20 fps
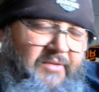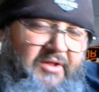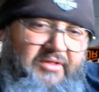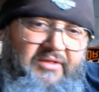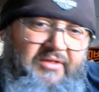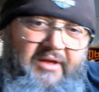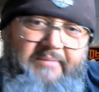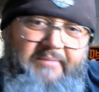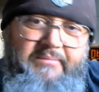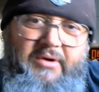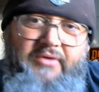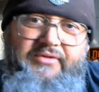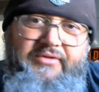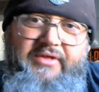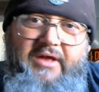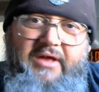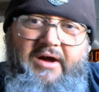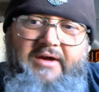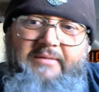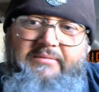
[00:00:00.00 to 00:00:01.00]
they both
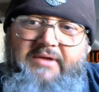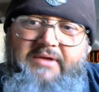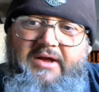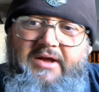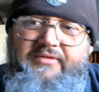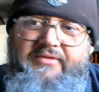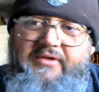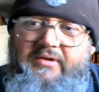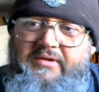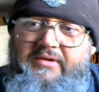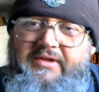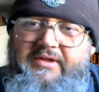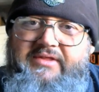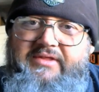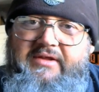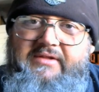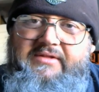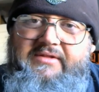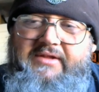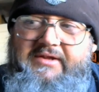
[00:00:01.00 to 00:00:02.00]
got them done. The only
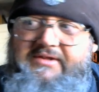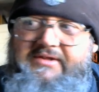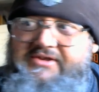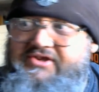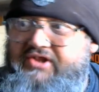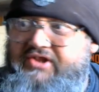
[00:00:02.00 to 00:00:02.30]
thing that's